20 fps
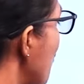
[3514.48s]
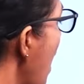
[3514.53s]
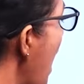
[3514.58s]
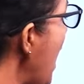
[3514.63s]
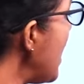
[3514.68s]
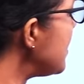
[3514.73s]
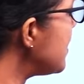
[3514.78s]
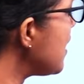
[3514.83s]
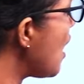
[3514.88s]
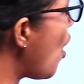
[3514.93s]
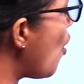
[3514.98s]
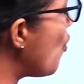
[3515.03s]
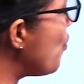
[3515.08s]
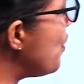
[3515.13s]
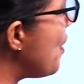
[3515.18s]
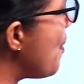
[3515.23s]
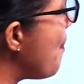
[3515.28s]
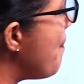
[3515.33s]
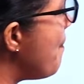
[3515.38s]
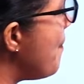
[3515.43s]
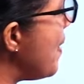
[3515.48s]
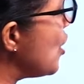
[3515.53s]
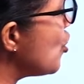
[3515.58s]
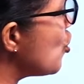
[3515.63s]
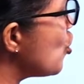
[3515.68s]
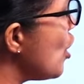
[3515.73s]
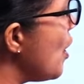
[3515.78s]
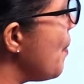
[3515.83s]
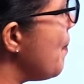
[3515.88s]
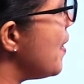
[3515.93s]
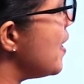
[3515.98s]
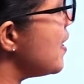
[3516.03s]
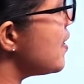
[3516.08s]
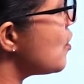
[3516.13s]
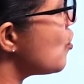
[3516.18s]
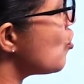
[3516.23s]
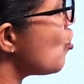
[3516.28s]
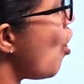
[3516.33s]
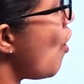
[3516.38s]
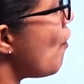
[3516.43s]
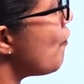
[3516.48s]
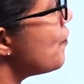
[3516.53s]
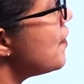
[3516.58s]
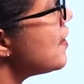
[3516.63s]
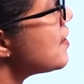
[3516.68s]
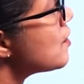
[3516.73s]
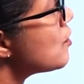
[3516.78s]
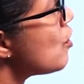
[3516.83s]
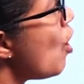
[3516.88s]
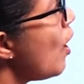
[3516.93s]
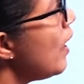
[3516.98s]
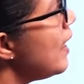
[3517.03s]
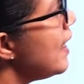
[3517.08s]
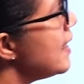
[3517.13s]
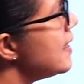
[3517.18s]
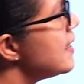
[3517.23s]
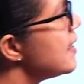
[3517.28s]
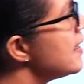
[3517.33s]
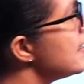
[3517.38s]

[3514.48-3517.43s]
write down the measurements of the solid.